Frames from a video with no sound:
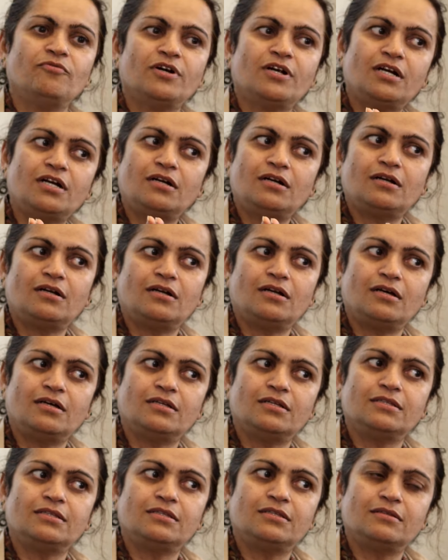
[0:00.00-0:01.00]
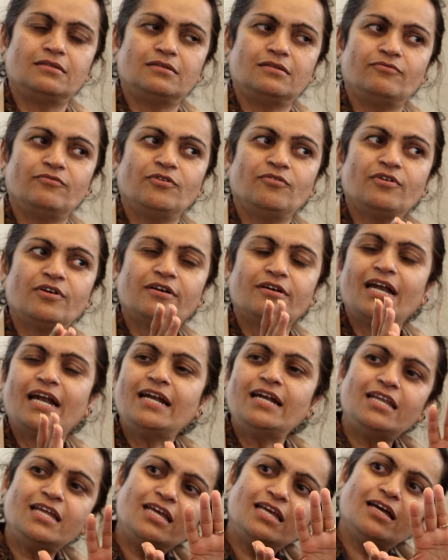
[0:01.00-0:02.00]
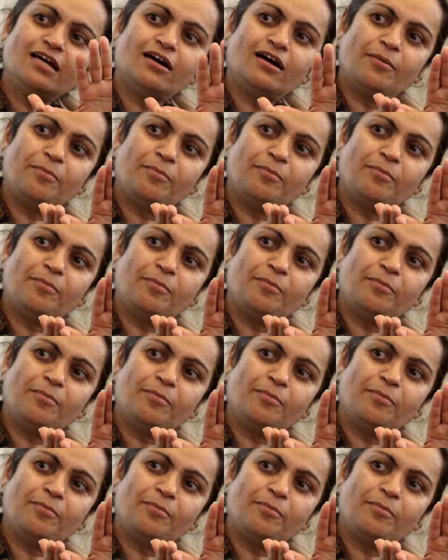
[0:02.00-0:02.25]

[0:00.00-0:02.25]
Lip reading: were renting